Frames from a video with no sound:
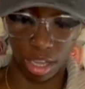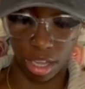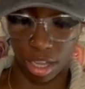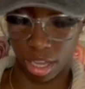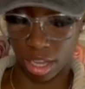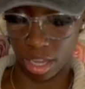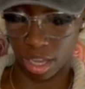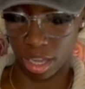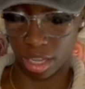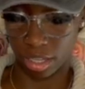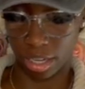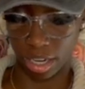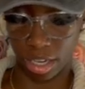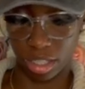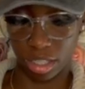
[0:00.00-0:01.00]
and
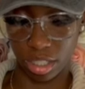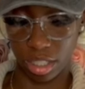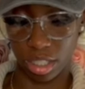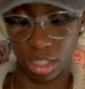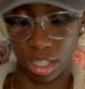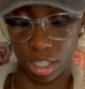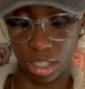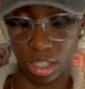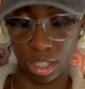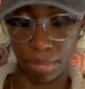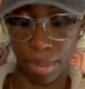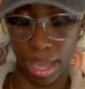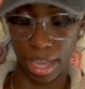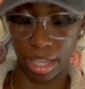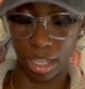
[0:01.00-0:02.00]
they're just some
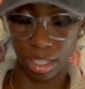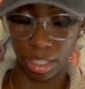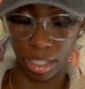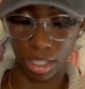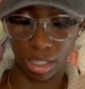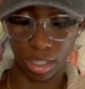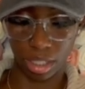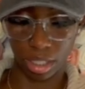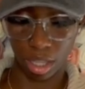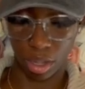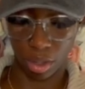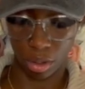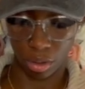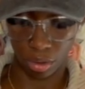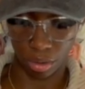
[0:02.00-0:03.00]
anklets
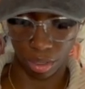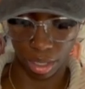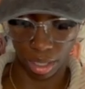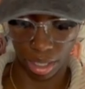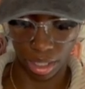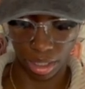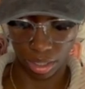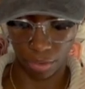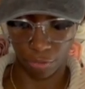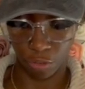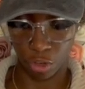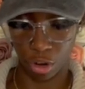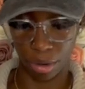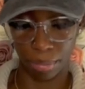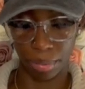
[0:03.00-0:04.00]
so it's a
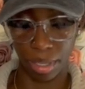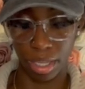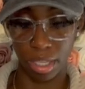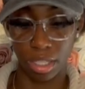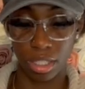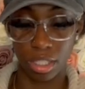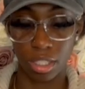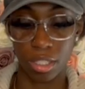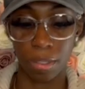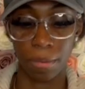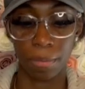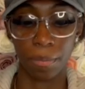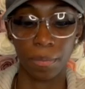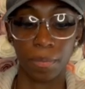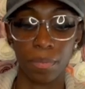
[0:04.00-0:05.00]
four piece
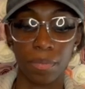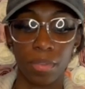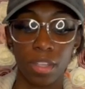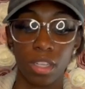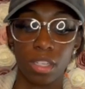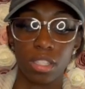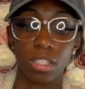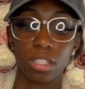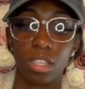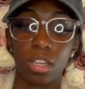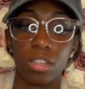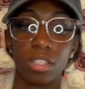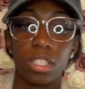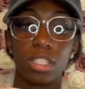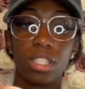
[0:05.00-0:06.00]
so
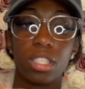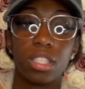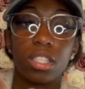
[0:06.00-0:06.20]
this is